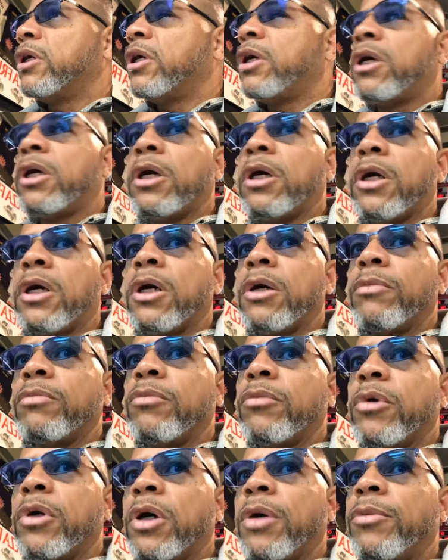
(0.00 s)
Um,
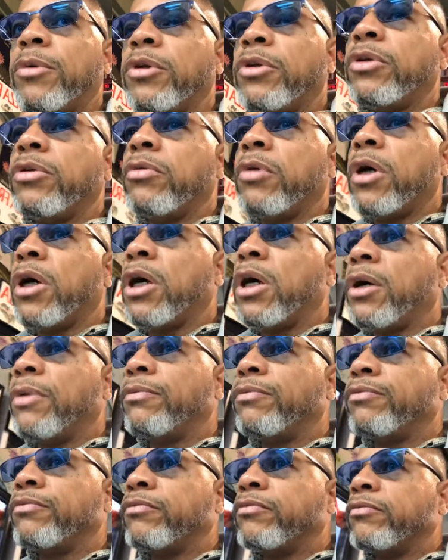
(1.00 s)
I'm gonna do
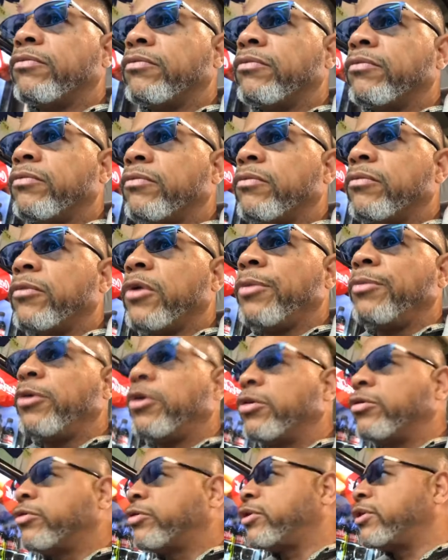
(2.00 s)
um. Let me
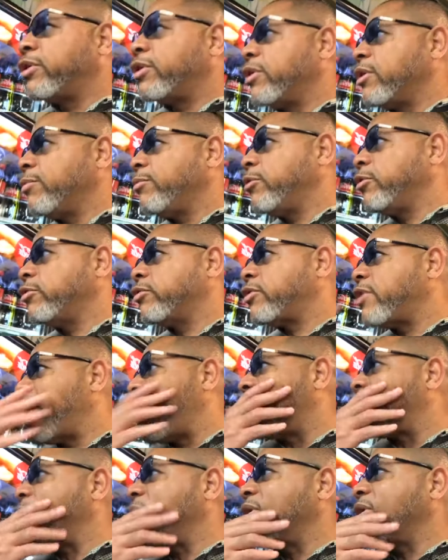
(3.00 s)
do let me do
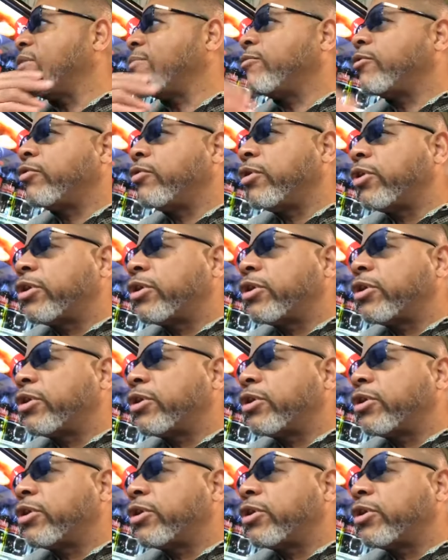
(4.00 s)
snappy. Let me do